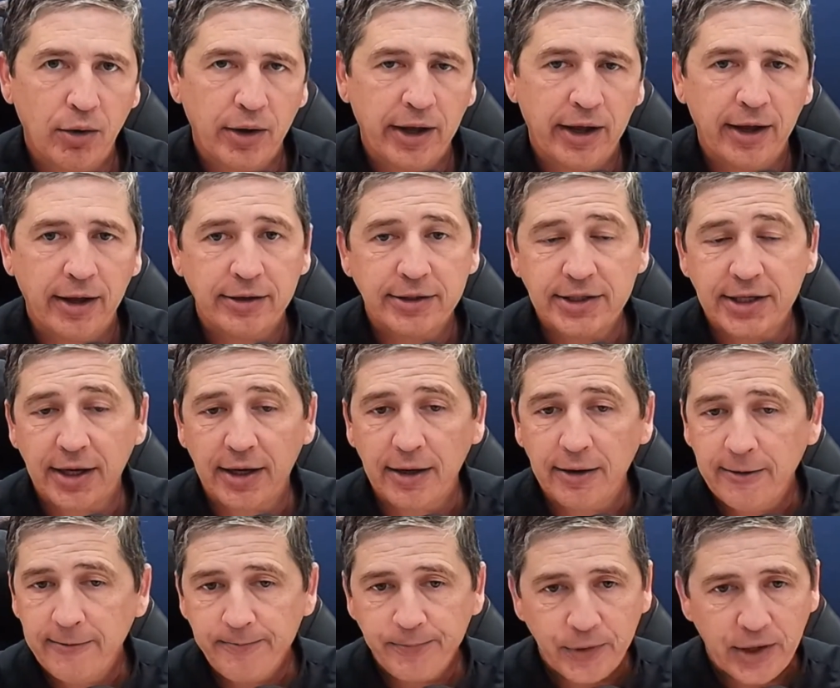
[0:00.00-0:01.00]
And uh,
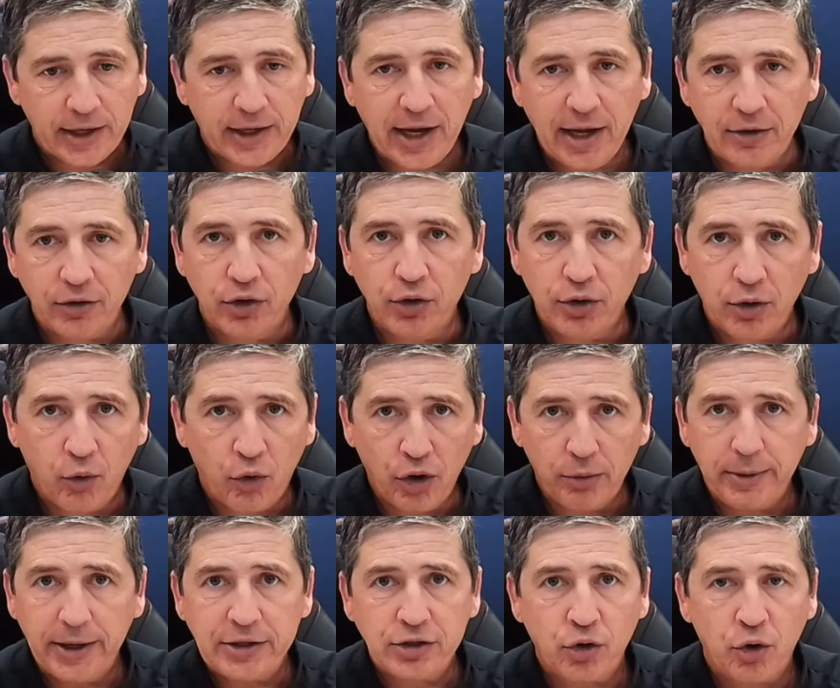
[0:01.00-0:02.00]
again, you order
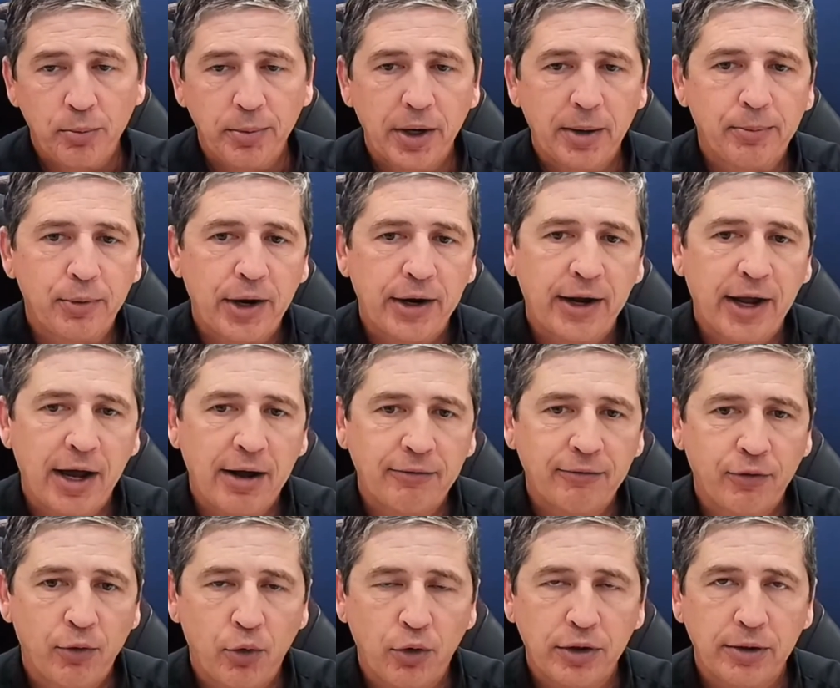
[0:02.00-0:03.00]
banks are open up right now
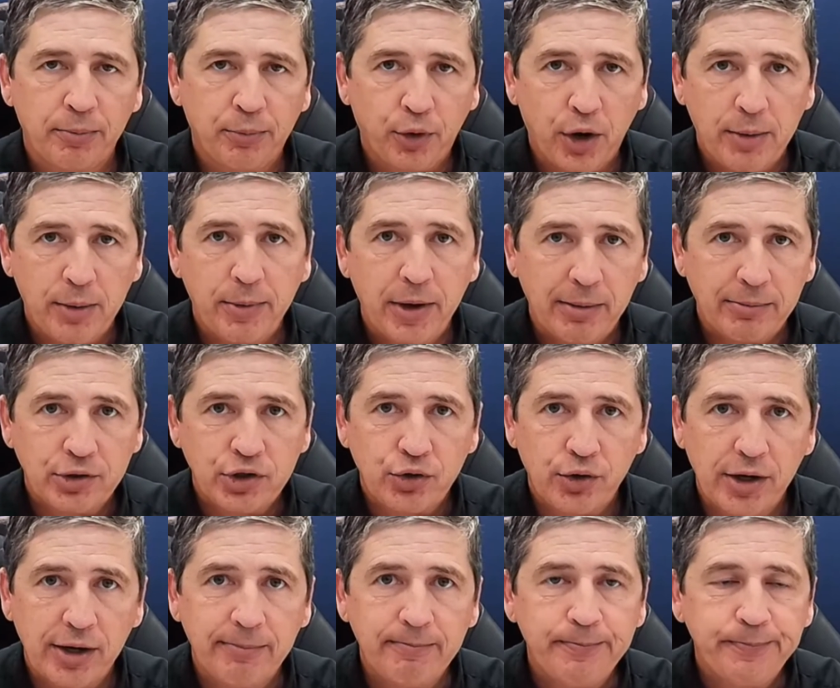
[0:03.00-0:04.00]
for the premium
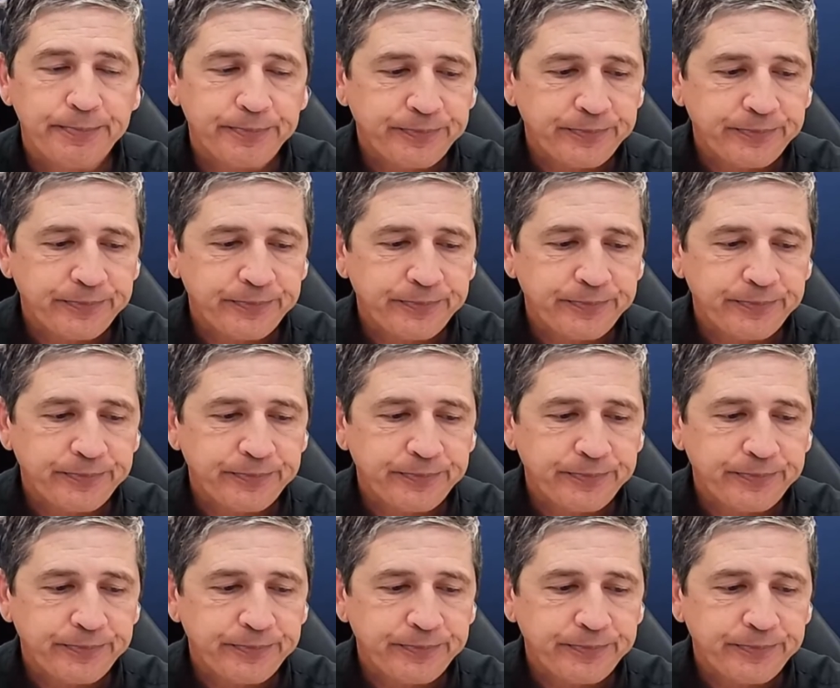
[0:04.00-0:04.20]
trim.